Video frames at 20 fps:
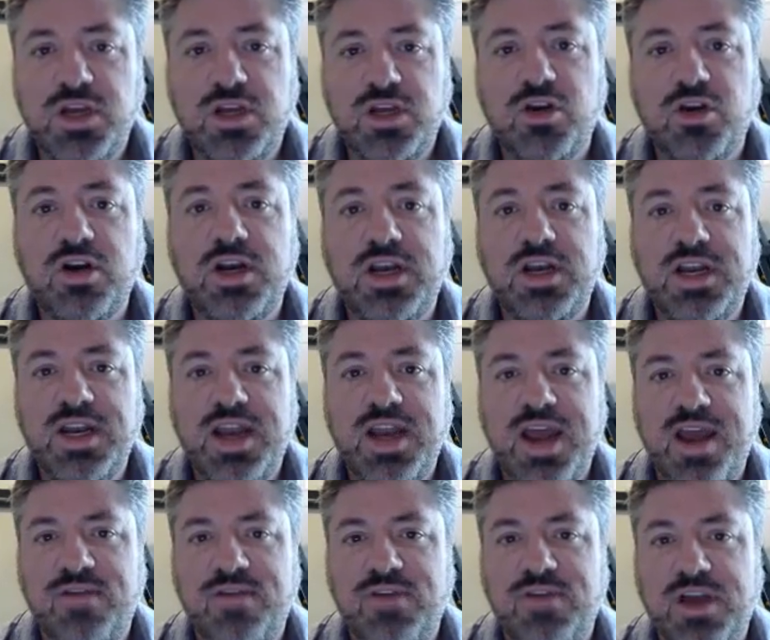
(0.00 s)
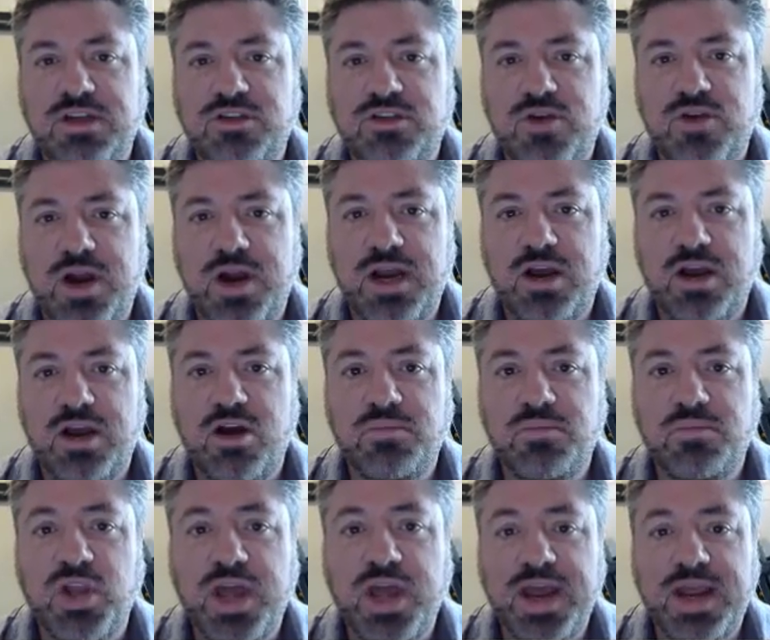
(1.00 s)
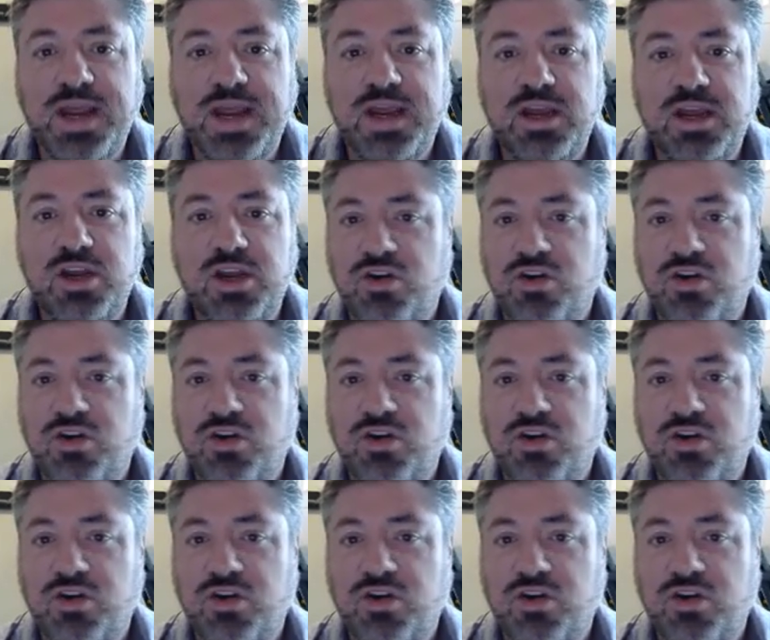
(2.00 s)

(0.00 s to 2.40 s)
you're going to need to have that training on belaying.